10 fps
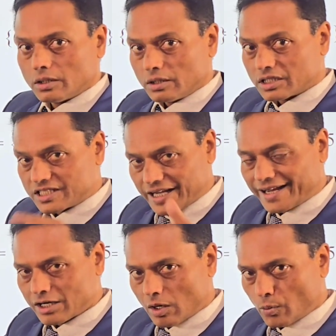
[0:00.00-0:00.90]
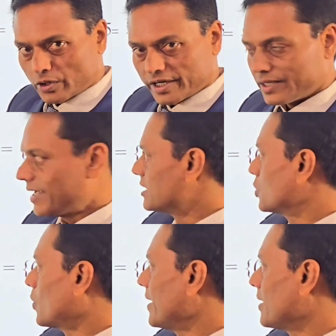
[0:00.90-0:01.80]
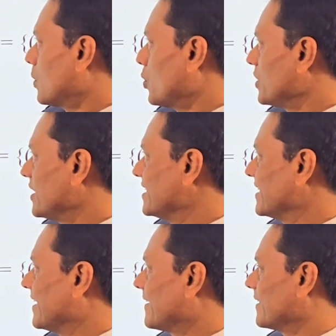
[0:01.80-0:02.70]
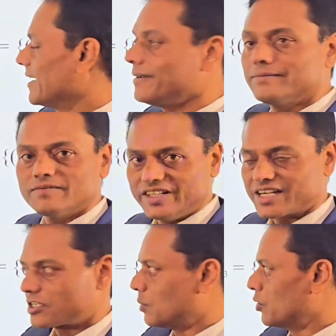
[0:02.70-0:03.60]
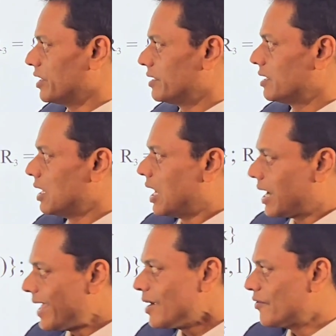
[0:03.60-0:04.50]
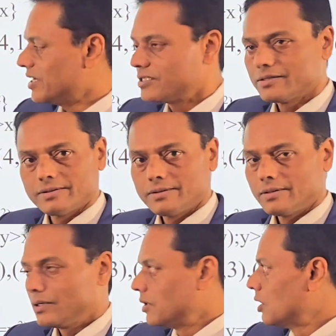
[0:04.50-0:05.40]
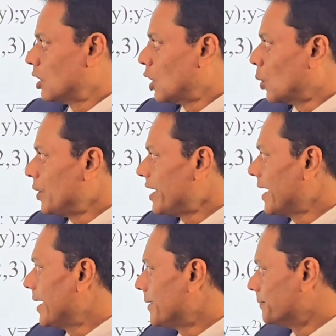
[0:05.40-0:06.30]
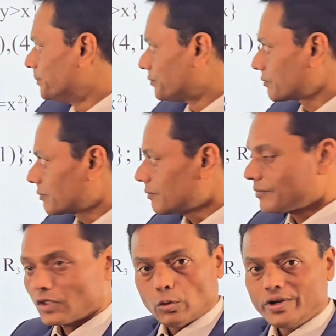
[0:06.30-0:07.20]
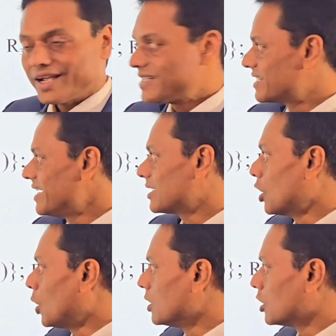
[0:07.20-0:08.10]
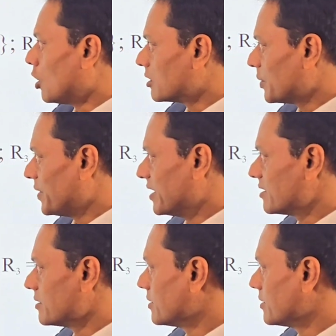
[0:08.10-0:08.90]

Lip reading: the second component, that's the y component, is greater than the x component. Likewise, we can select all the order pairs